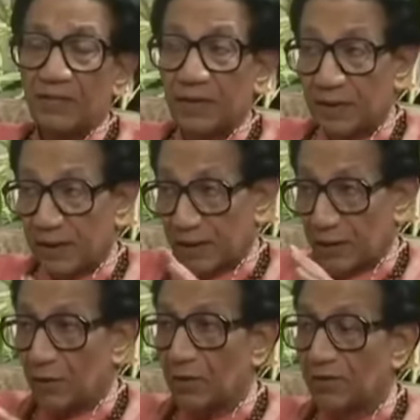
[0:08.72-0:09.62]
If it
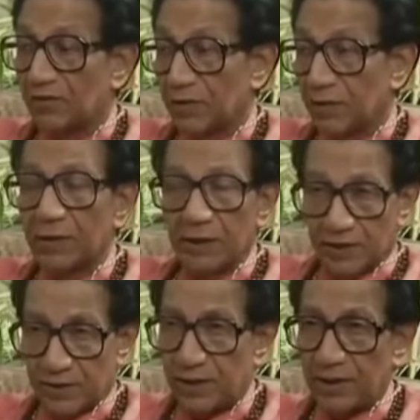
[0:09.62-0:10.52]
at all, if it,
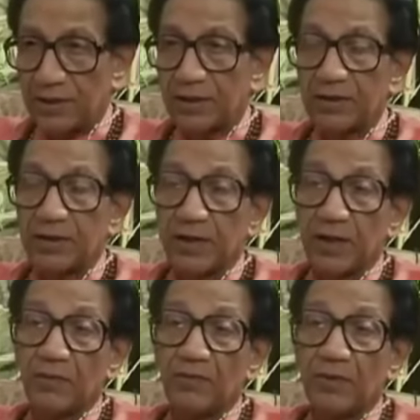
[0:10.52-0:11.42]
it is said that is a
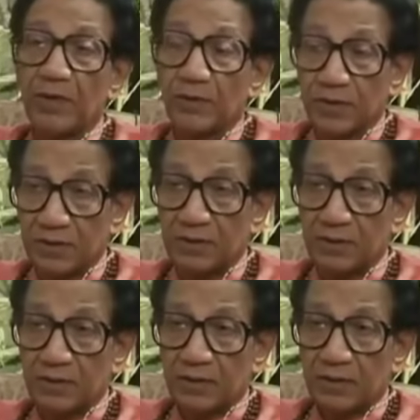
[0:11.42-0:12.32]
game of scoundrel,
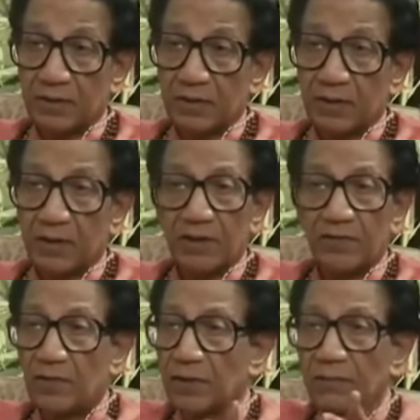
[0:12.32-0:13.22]

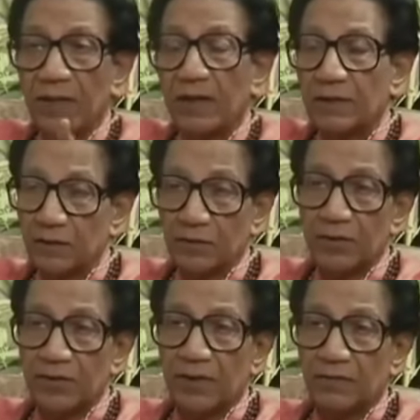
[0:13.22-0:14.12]
it's for a man
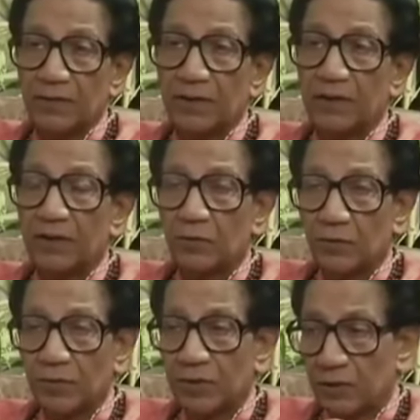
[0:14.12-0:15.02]
to decide whether he
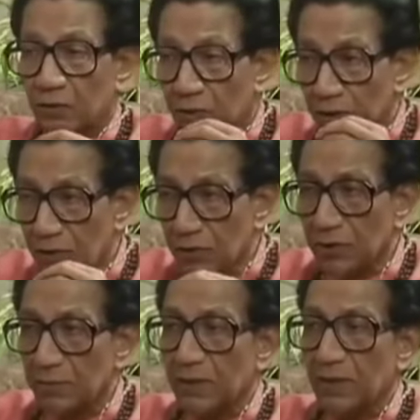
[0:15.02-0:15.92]
to be, he wants
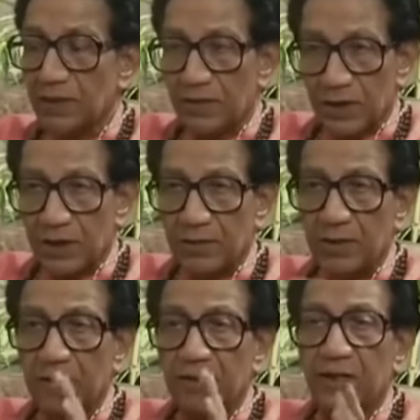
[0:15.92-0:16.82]
to remain a
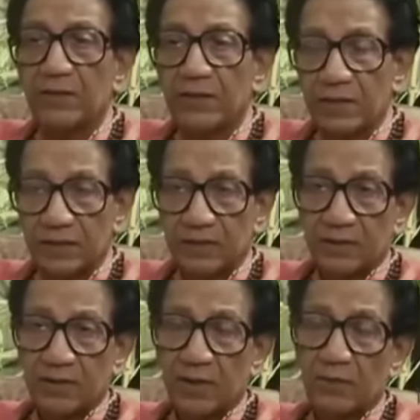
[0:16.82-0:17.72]
gentleman or a scoundrel.
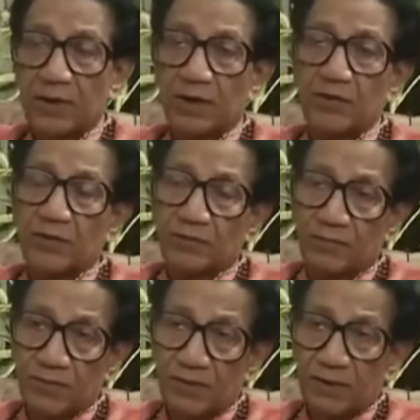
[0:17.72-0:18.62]
How can I
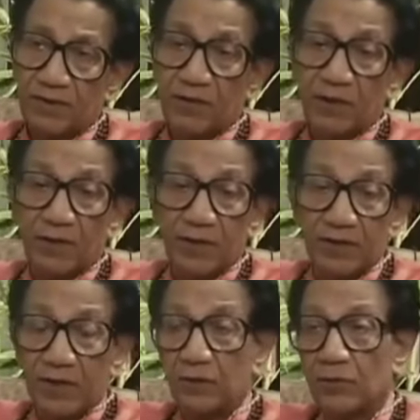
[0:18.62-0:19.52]
stop? If
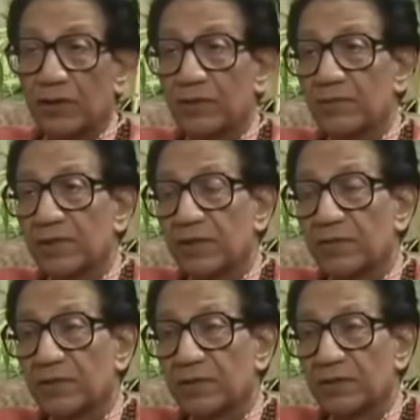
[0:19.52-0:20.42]
anybody is trying to become a
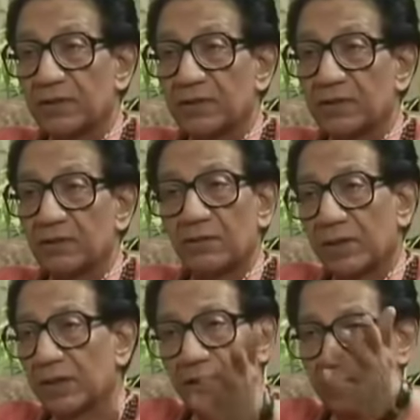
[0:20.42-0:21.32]
scoundrel,
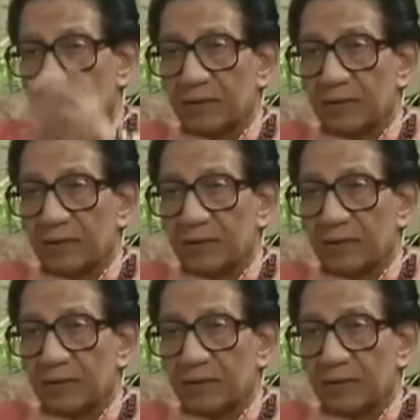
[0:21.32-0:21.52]
okay.